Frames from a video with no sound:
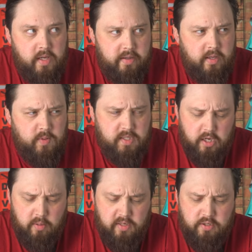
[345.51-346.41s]
I think it was a
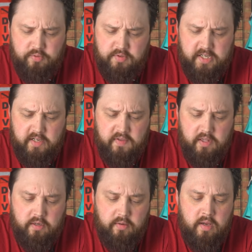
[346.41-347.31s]
commercial diver
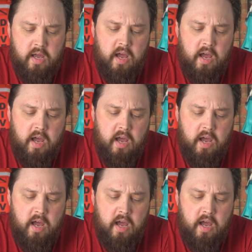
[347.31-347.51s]
though,